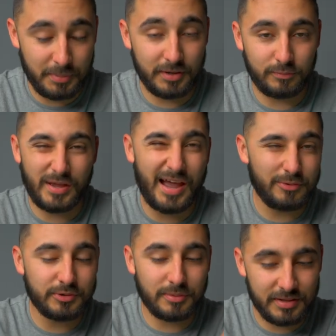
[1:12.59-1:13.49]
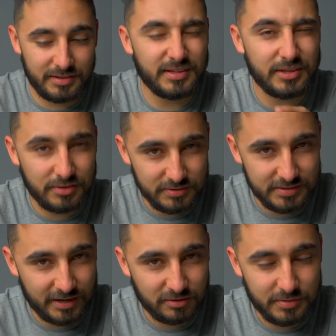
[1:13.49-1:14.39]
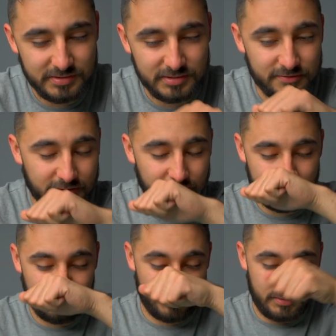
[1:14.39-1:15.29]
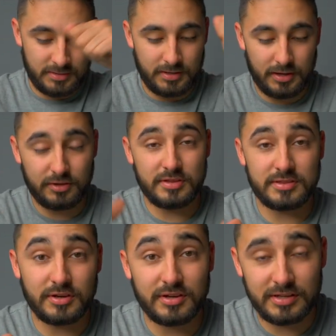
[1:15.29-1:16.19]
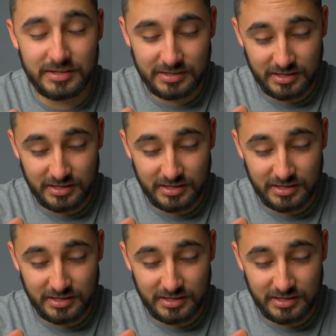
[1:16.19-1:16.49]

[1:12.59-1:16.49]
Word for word: But we highly recommend that you use the AcroBee65. Another thing you're gonna need